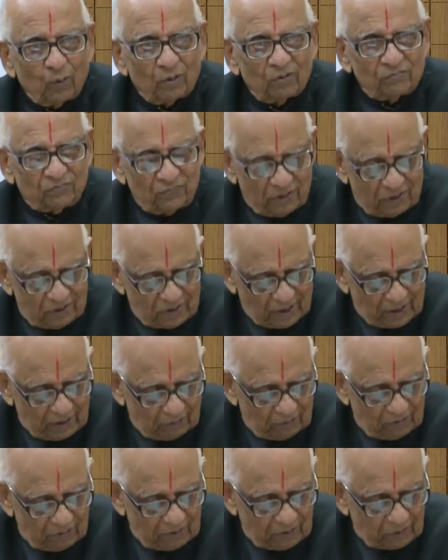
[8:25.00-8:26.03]
one, uh,
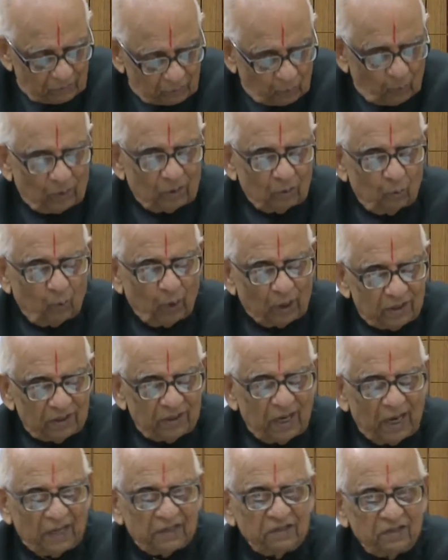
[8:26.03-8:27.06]
one,
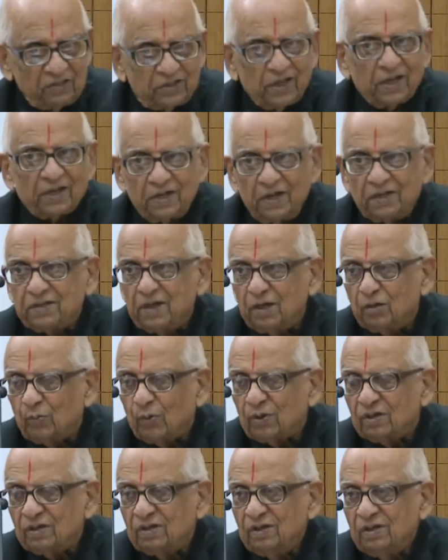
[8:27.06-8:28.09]
one and integrated
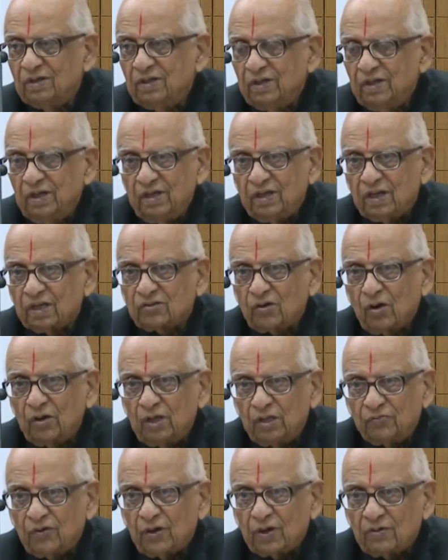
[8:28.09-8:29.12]
one. It does
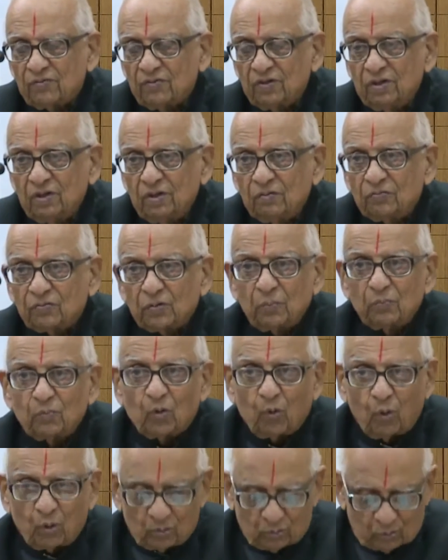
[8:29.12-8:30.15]
not differ from
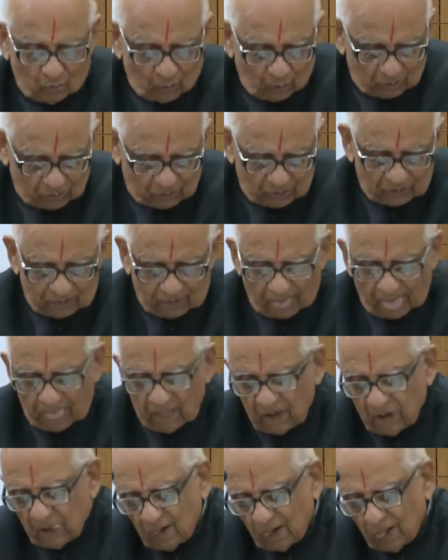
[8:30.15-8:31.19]
court to court.
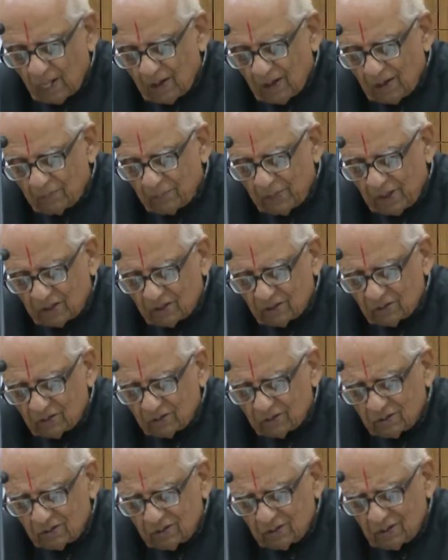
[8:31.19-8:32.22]
But
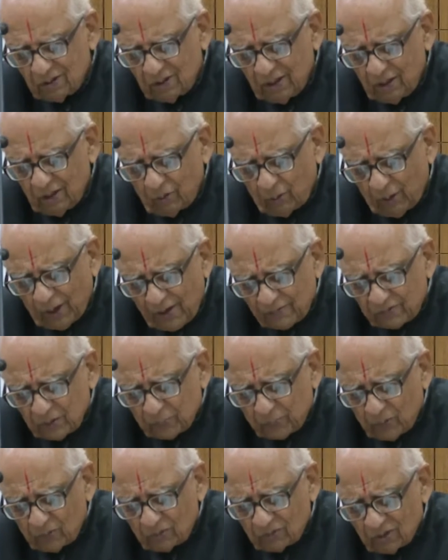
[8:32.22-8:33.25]
why have
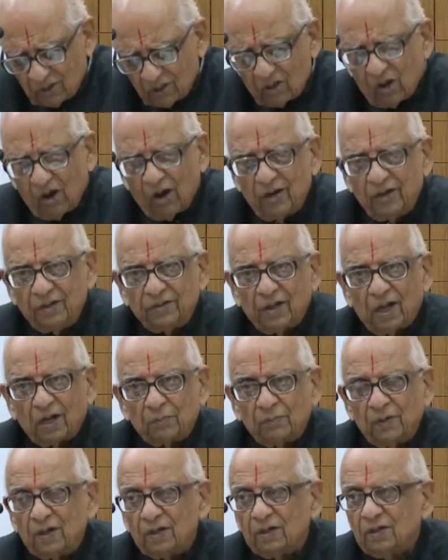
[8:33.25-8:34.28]
they put law and
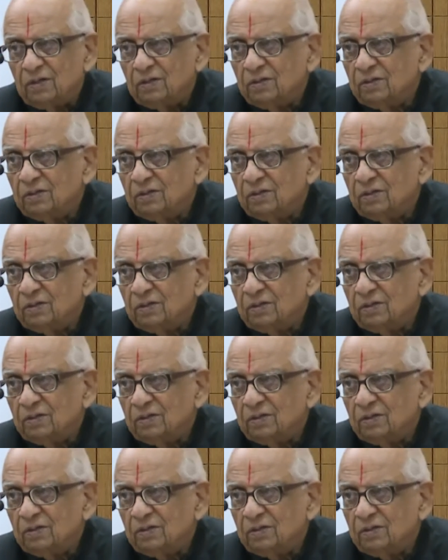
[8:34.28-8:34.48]
dharma?